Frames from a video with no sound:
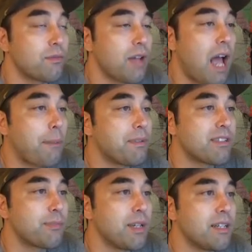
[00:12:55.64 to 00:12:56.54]

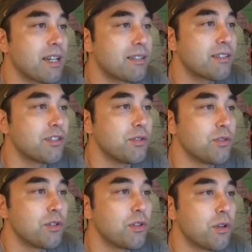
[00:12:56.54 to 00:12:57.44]
happens to be next
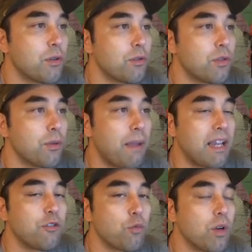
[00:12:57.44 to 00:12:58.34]
to the the
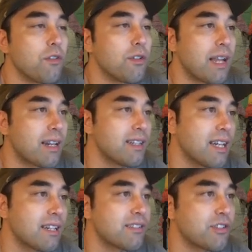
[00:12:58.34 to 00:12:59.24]
main river that
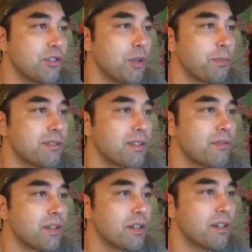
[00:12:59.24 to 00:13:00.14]
connects to the
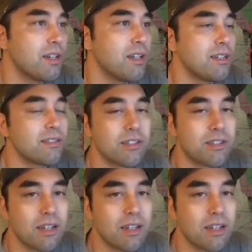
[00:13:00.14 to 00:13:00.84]
Pacific. Is,